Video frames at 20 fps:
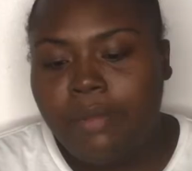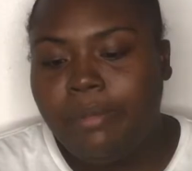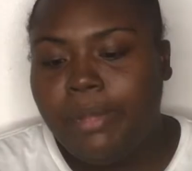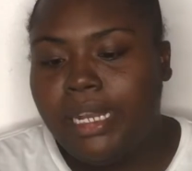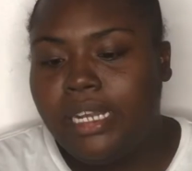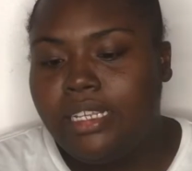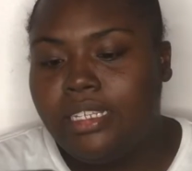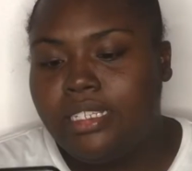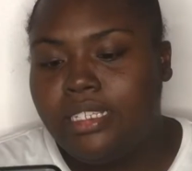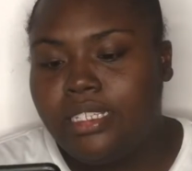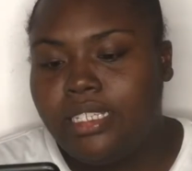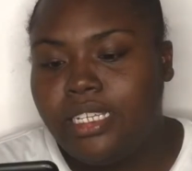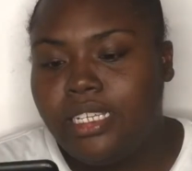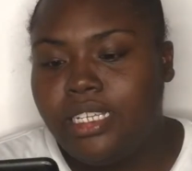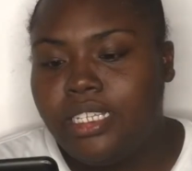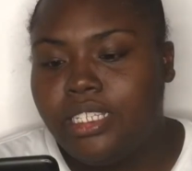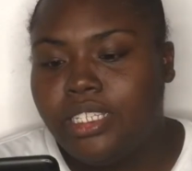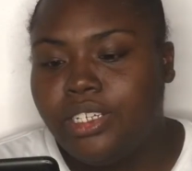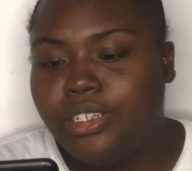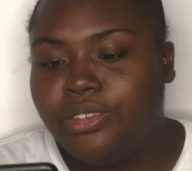my list
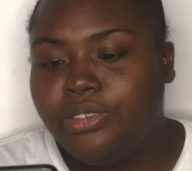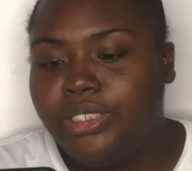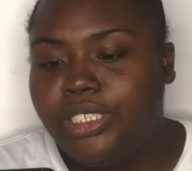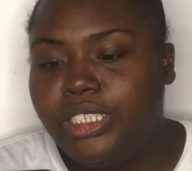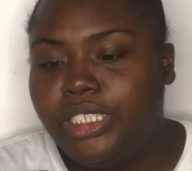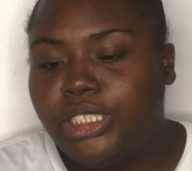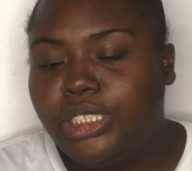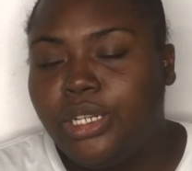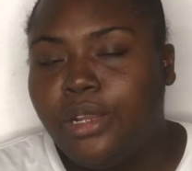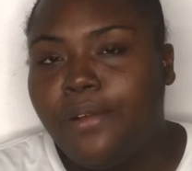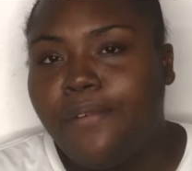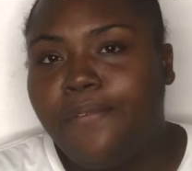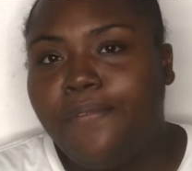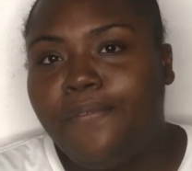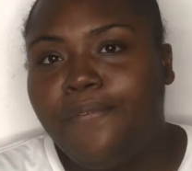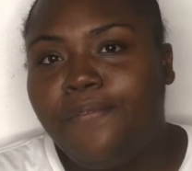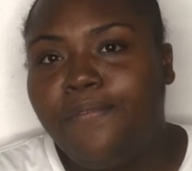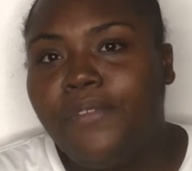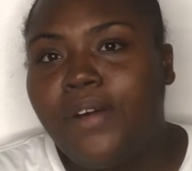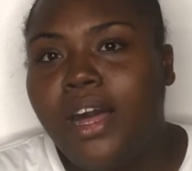is Reach
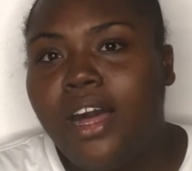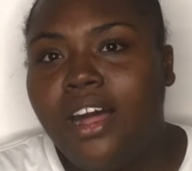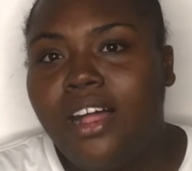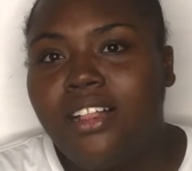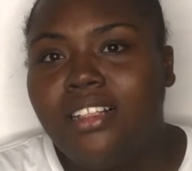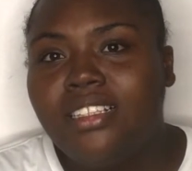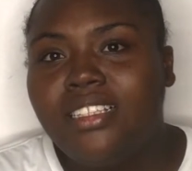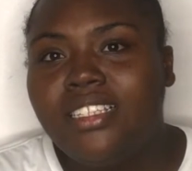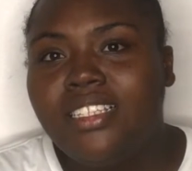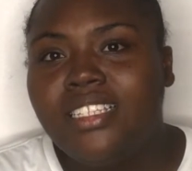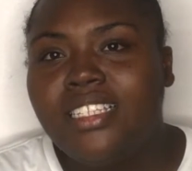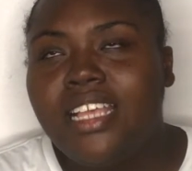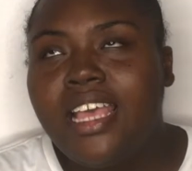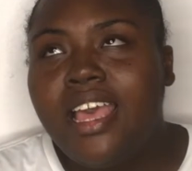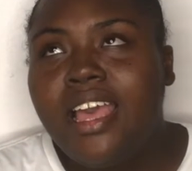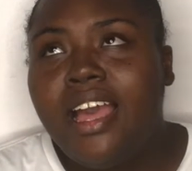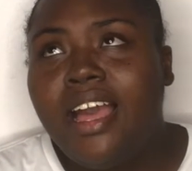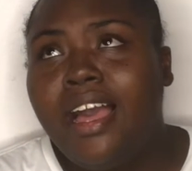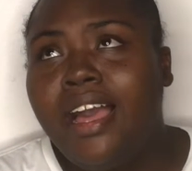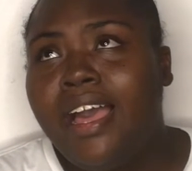Falls.
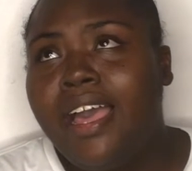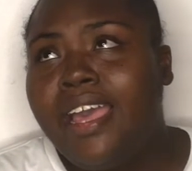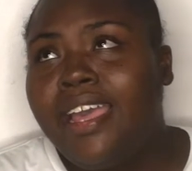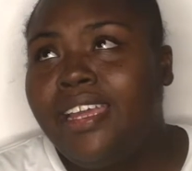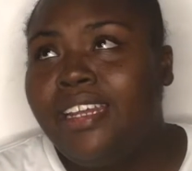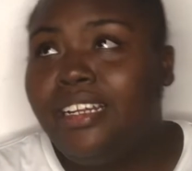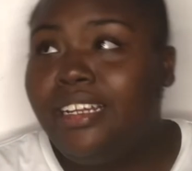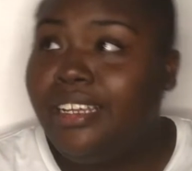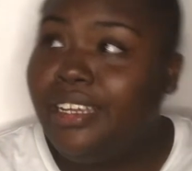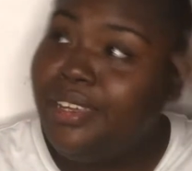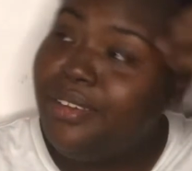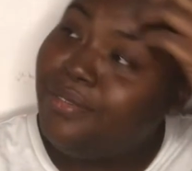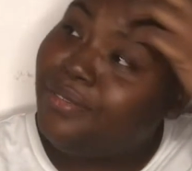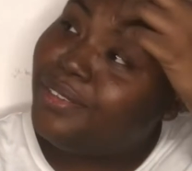I'd give